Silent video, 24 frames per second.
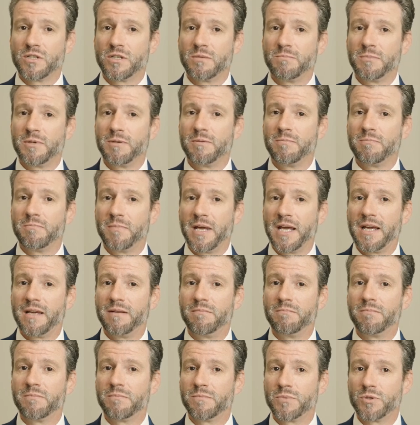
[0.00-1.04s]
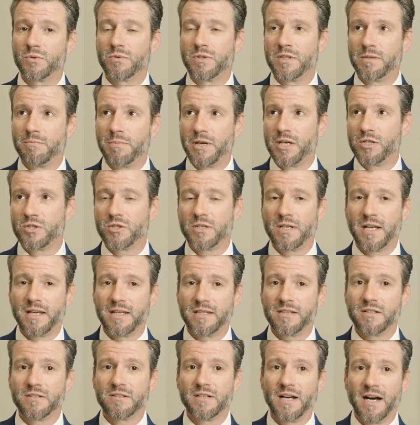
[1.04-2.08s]
to be made between the patient
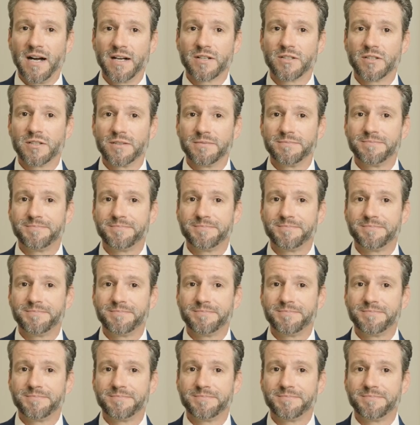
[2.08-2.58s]
and their doctor.